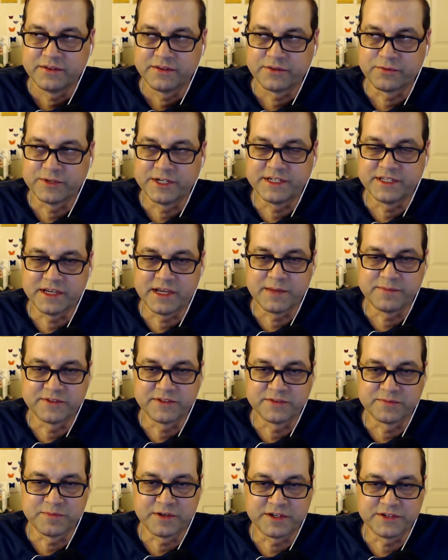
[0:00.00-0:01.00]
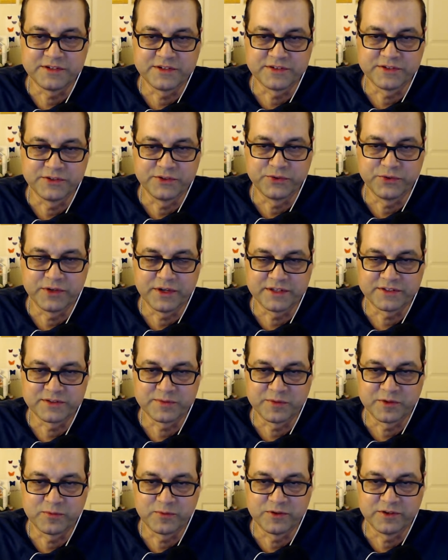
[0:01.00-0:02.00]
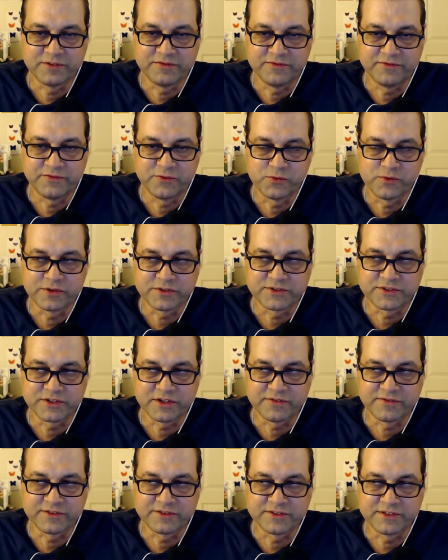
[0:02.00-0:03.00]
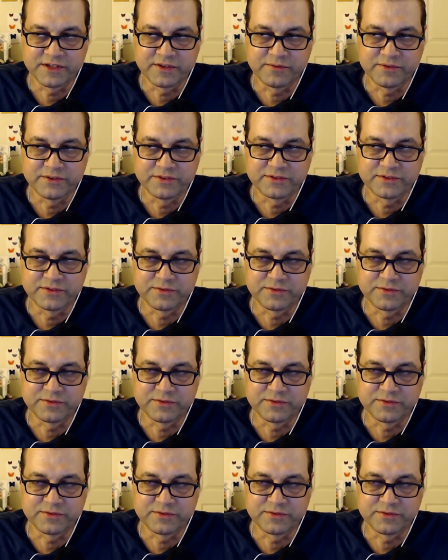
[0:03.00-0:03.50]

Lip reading: 3 times as much as a new customer would for service that was